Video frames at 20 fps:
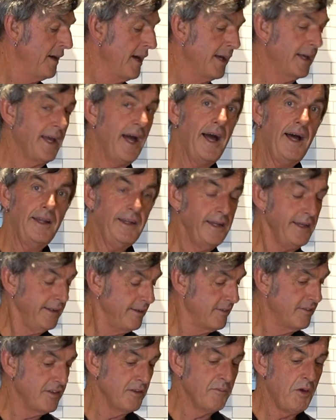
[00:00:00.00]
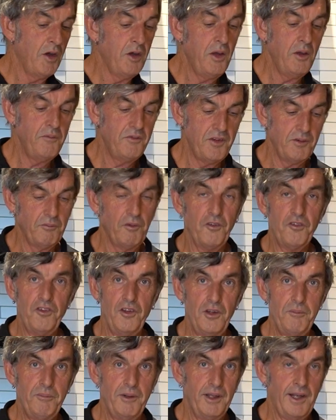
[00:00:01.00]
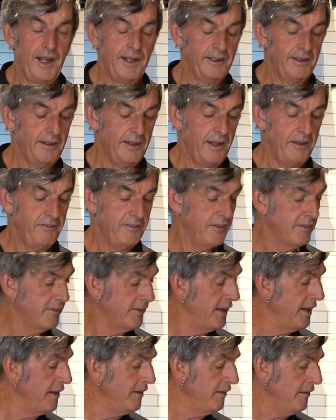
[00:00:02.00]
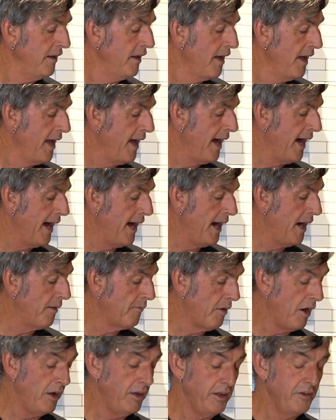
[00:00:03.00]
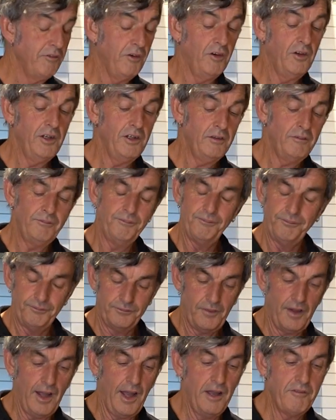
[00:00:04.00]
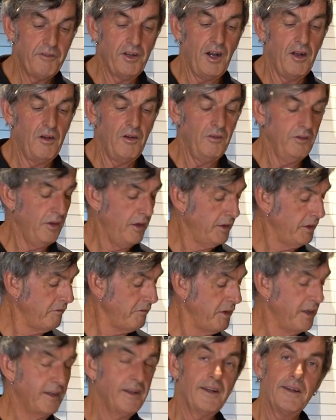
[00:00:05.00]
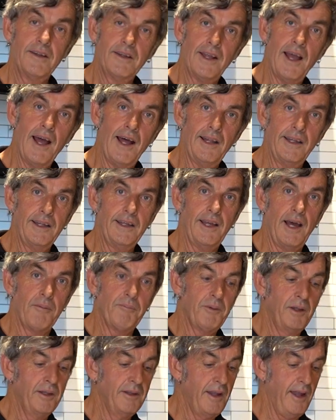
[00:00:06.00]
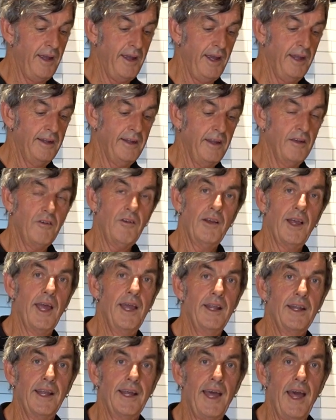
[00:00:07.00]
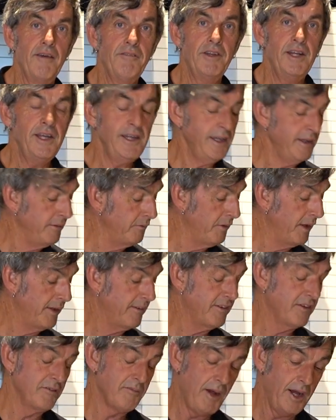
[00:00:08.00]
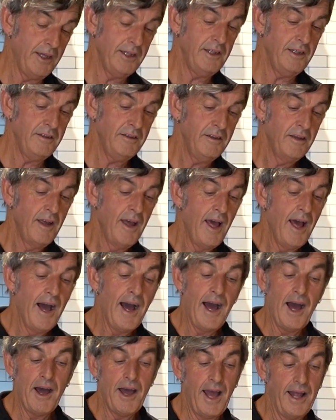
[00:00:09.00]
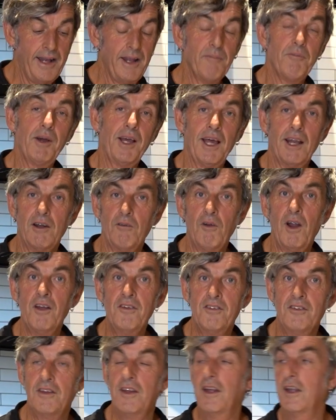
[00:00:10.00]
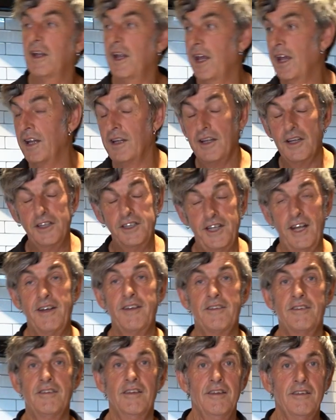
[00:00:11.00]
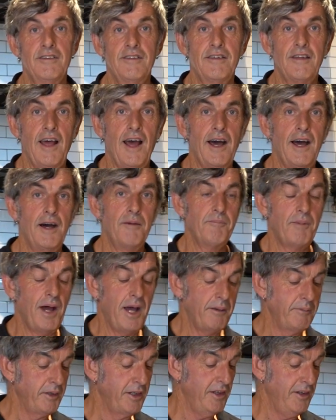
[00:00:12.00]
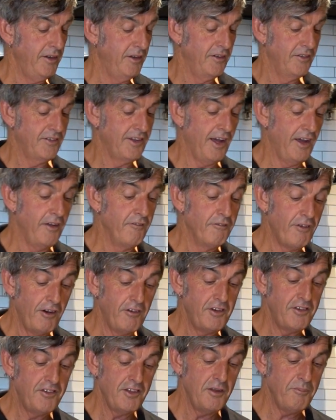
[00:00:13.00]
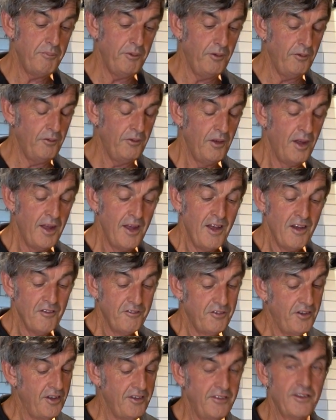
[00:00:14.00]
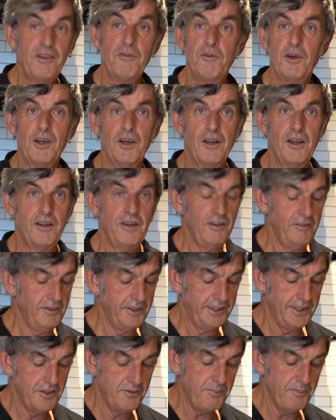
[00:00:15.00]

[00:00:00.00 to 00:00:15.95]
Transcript: garlic and some herbs that will slip in underneath the skin, olive oil over the whole lot of it, garlic up in the cavity with some onion, and then we're going to roast it in the Genesis barbecue. So very simple. First thing we've got to do is just